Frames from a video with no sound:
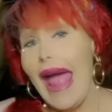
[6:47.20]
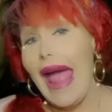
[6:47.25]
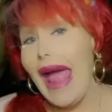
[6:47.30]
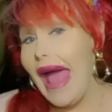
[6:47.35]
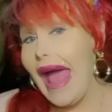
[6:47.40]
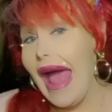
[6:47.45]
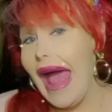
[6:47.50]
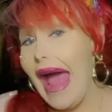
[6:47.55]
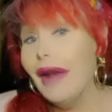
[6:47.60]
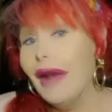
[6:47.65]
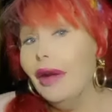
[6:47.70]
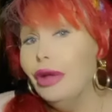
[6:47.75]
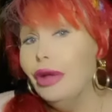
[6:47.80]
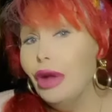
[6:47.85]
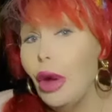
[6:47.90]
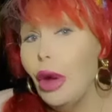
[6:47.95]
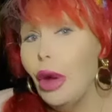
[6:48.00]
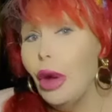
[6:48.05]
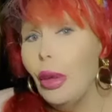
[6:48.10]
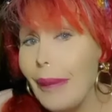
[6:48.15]
I don't know what
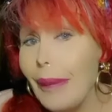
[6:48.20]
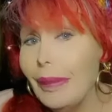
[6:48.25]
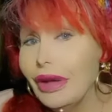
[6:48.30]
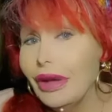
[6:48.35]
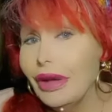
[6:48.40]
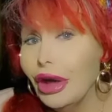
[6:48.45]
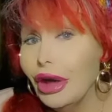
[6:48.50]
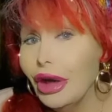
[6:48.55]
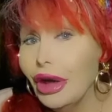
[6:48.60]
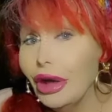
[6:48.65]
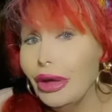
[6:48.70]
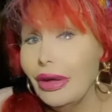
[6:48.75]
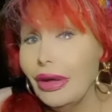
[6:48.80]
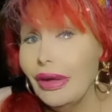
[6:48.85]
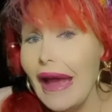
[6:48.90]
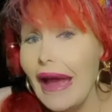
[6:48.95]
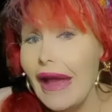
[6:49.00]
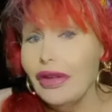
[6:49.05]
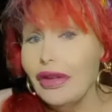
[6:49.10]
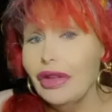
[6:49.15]
happened to her as a
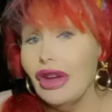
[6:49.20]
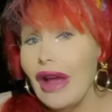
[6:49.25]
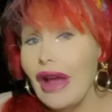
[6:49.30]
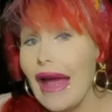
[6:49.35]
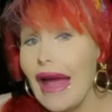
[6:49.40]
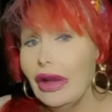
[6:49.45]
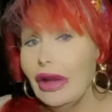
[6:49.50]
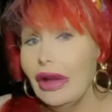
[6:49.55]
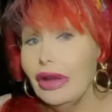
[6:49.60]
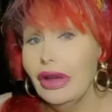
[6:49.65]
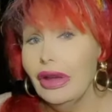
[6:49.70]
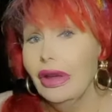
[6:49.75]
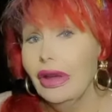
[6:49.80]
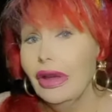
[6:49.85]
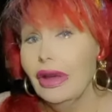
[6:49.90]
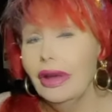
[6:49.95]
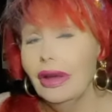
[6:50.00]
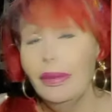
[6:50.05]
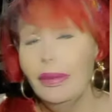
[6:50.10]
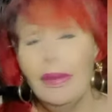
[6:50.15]
child,
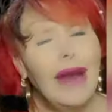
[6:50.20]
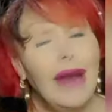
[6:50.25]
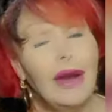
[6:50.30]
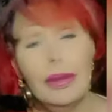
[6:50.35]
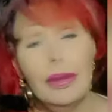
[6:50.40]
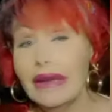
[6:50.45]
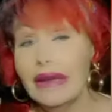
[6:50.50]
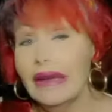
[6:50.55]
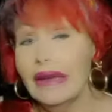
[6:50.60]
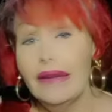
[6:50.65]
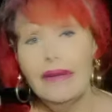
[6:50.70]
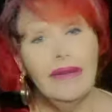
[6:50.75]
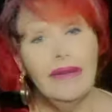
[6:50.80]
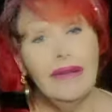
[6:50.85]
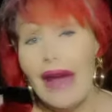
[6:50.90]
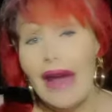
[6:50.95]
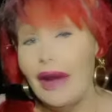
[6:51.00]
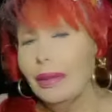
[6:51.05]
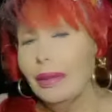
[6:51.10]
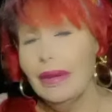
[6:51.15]
but I don't believe. I don't
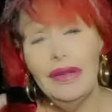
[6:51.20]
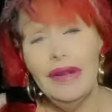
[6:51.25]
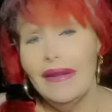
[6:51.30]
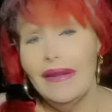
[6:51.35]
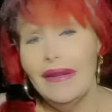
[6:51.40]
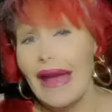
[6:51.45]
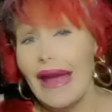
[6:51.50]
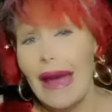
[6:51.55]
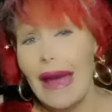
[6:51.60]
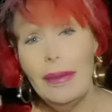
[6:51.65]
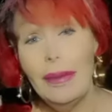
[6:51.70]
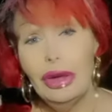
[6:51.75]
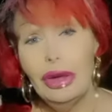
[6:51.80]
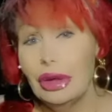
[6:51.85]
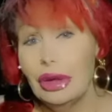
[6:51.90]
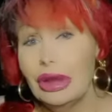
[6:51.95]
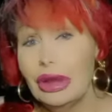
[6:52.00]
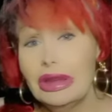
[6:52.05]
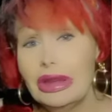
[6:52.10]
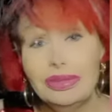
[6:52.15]
believe anything happened to her.
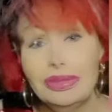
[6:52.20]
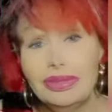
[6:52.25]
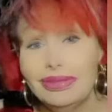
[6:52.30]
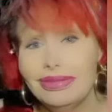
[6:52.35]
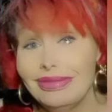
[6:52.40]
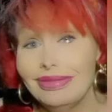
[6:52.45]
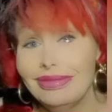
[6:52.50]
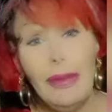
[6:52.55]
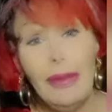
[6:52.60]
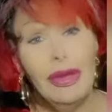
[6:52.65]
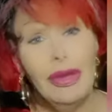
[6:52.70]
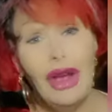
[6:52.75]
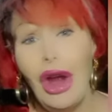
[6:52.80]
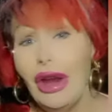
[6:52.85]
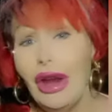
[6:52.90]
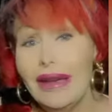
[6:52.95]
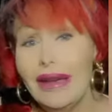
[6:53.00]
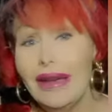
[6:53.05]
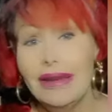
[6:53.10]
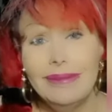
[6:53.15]
I'm sorry.
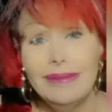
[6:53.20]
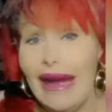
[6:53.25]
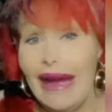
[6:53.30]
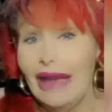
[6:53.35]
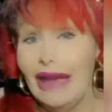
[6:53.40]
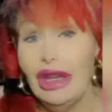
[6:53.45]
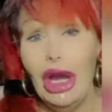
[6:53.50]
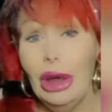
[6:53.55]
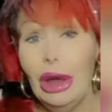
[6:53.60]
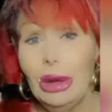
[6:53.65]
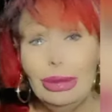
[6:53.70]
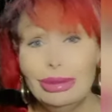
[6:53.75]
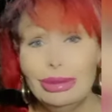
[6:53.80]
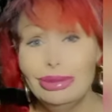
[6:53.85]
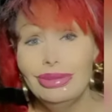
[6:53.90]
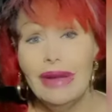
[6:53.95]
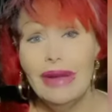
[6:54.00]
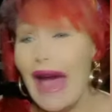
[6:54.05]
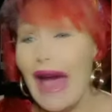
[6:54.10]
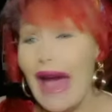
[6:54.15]
I don't. I
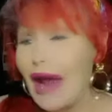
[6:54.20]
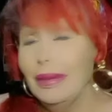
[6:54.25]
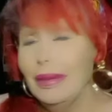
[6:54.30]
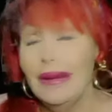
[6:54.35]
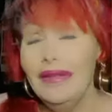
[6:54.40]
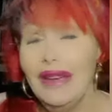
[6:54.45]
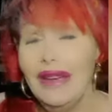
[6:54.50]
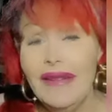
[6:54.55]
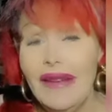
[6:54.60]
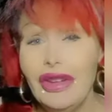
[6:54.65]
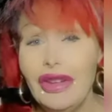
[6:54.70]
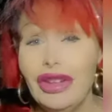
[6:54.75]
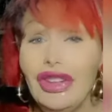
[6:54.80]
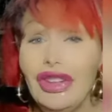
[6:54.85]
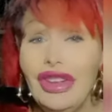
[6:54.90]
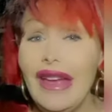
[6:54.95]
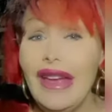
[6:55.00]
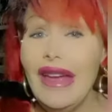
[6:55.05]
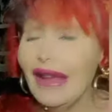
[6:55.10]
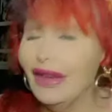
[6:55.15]
don't believe anything she
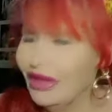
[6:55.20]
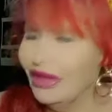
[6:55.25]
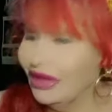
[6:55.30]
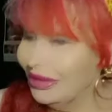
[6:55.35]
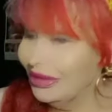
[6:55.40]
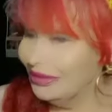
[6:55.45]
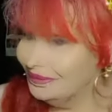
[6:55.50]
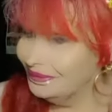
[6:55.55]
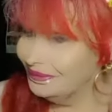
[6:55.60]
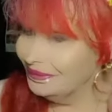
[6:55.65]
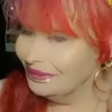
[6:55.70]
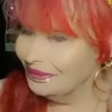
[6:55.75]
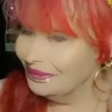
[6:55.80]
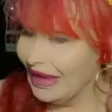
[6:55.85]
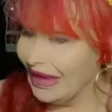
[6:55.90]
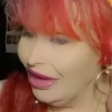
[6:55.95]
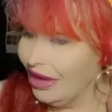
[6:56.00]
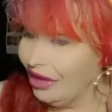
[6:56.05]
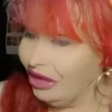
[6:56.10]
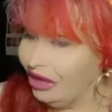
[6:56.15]
says.
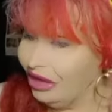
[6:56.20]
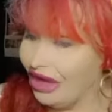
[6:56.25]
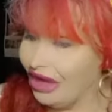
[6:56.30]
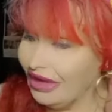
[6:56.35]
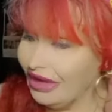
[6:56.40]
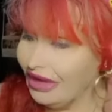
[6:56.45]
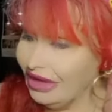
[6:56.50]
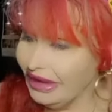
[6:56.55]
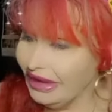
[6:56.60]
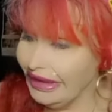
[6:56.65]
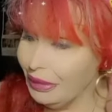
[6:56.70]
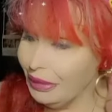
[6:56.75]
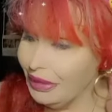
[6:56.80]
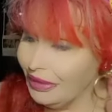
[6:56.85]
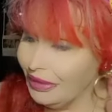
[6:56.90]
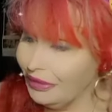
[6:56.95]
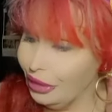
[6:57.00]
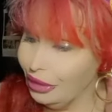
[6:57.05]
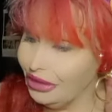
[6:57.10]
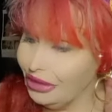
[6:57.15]
She's not dealing with a full
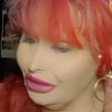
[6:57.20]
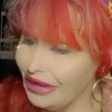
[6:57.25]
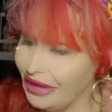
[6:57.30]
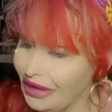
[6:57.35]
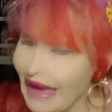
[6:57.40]
deck.